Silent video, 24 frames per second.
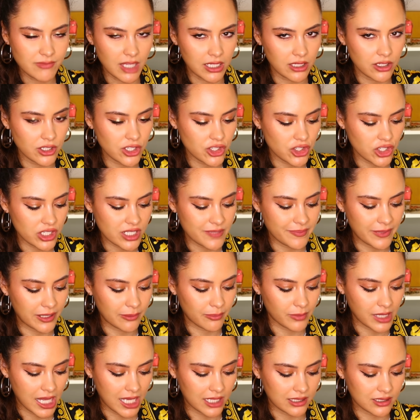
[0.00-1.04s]
They could have just been
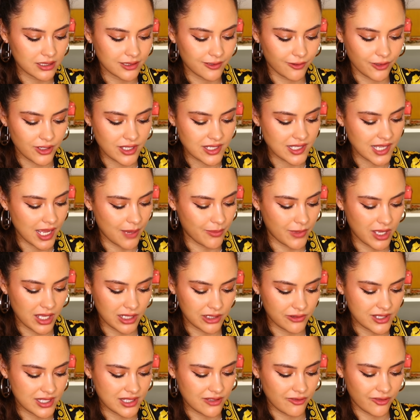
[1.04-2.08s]
black or the same
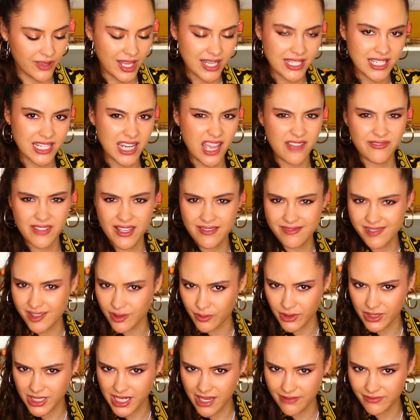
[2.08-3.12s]
colour as the Fendi FFs and
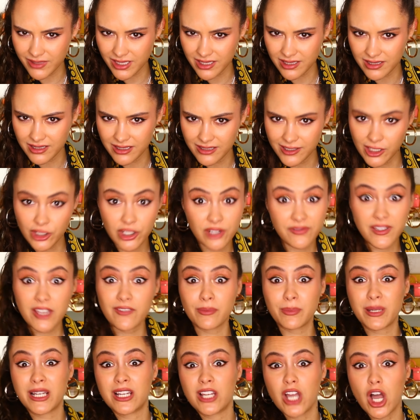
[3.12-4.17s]
whatever. They could have
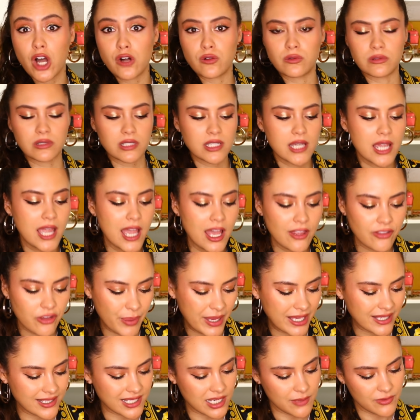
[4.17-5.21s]
even been gold. The
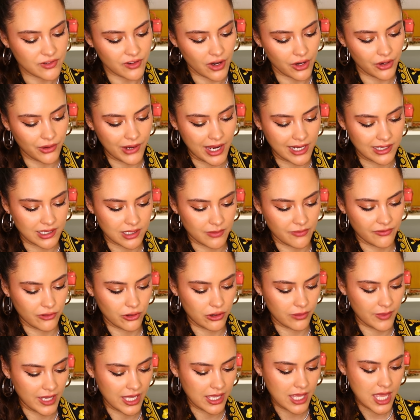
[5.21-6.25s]
pink seems very random
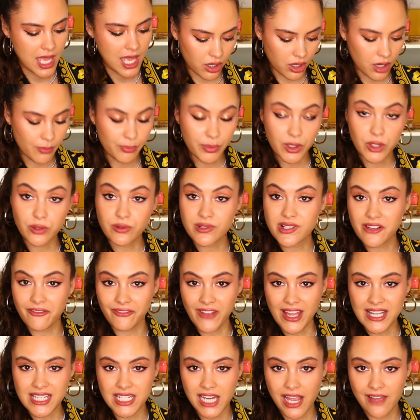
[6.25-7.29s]
for me. Boots,
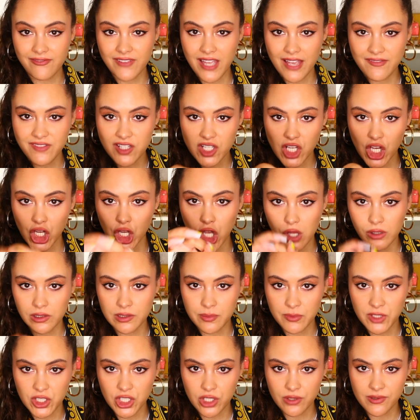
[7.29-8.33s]
Fendi FFs,
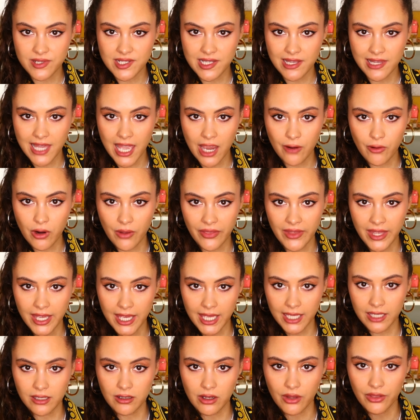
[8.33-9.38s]
gold Medusa there on
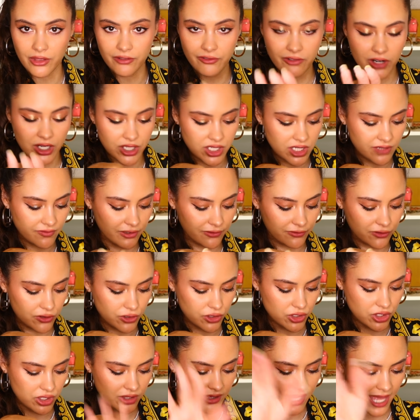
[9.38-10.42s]
the front of the
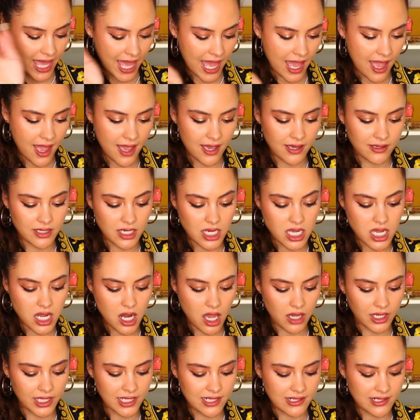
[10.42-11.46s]
foot there.
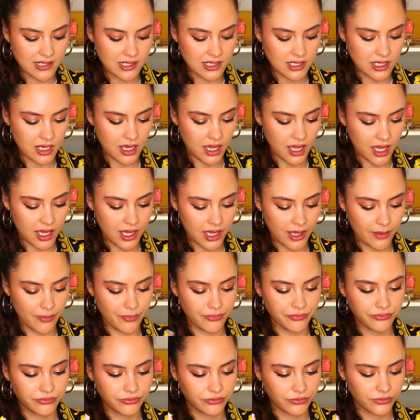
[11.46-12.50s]
Nice. I
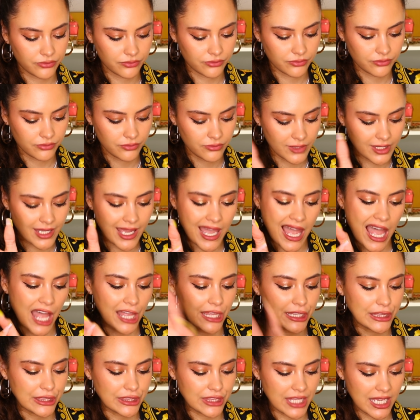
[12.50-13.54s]

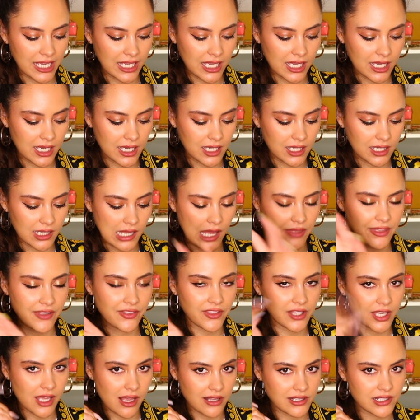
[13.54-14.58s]
think
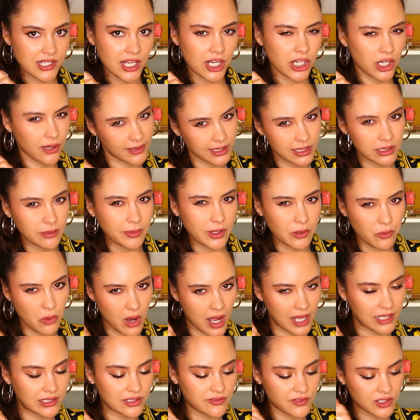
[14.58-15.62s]
the girls are going to go a little bit
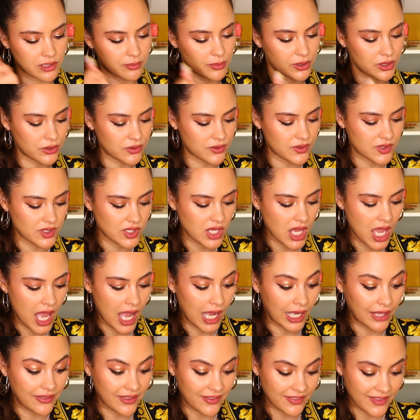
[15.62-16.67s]
wild for the boots.
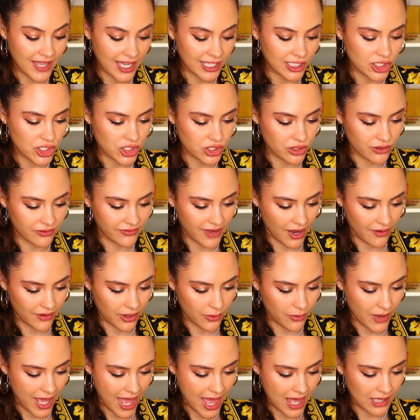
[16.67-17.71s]
I think they're going to do very
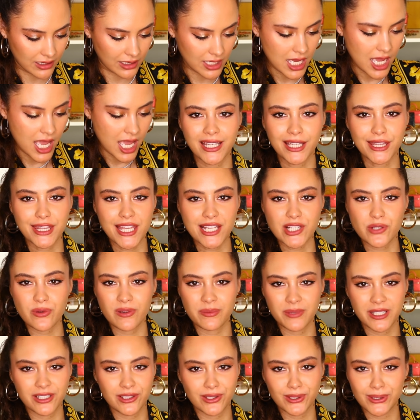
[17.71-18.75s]
well. This
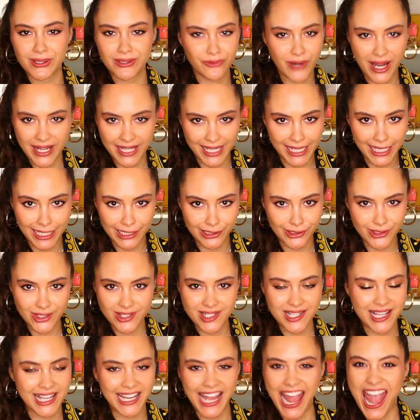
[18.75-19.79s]
woman right here
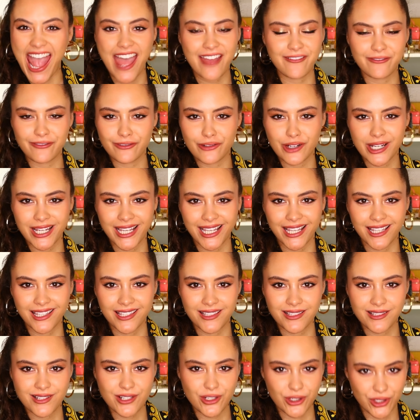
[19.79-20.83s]
looks like
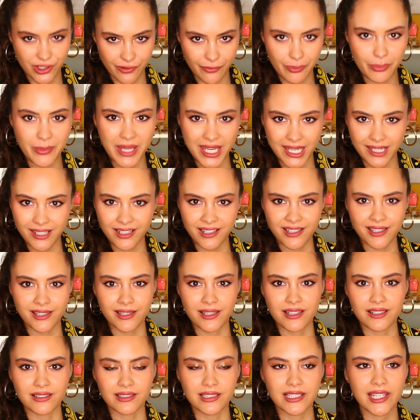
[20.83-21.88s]
every sort of mean
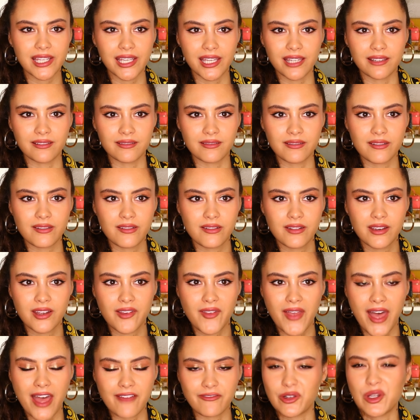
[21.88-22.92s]
girl in
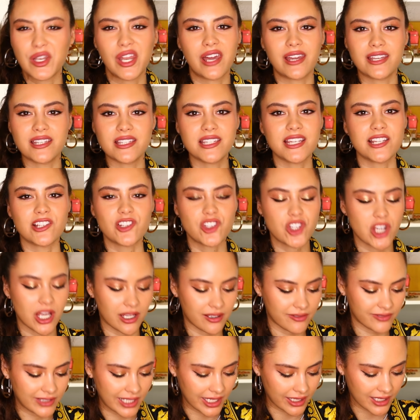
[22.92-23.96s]
every 90s
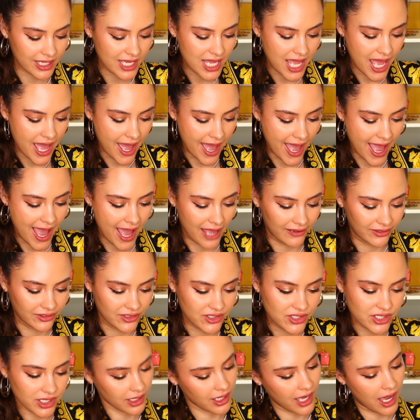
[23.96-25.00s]
chick flick.
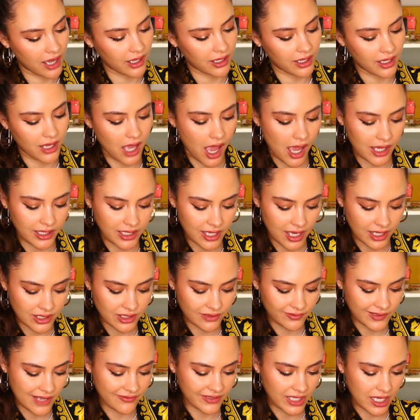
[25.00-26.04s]
And I kind
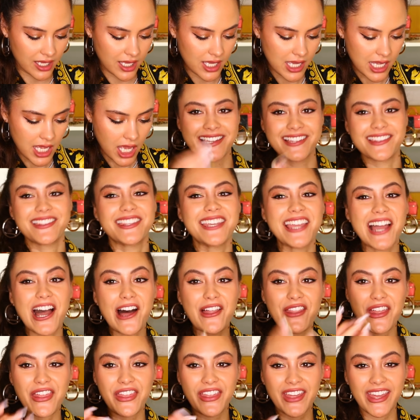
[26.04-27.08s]
of love it. The
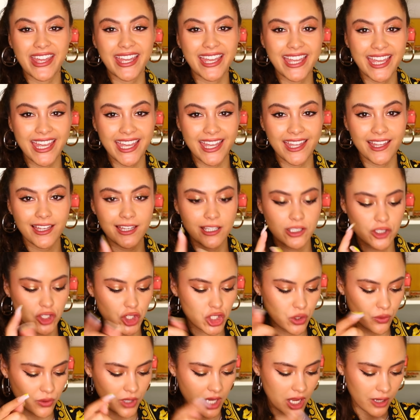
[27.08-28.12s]
other thing here
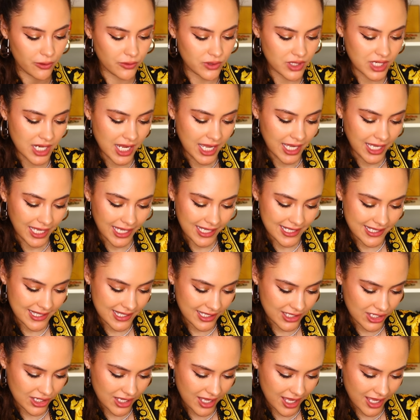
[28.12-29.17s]
to note is
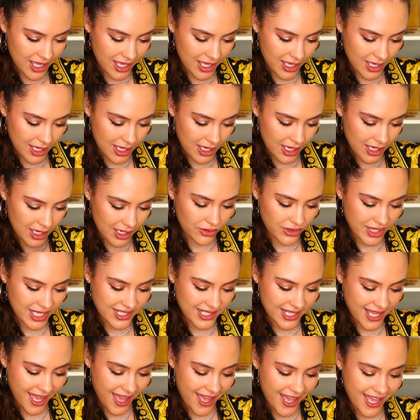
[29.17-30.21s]
that
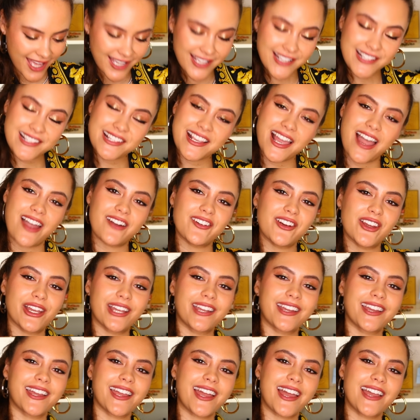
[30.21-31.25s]
this guy is
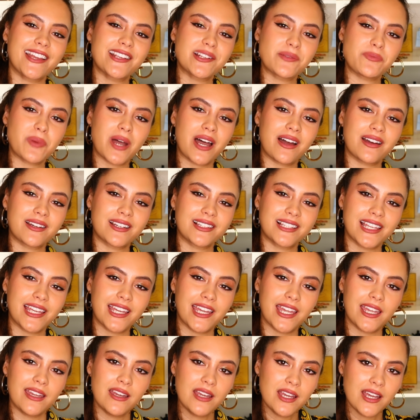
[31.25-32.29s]
carrying a
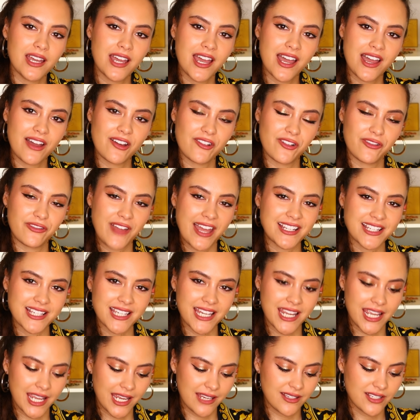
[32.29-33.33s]
sparkly
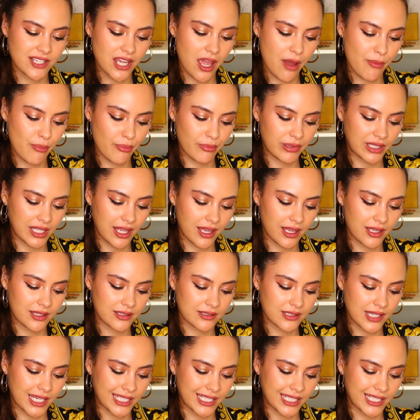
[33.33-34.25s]
Fendi tumbler.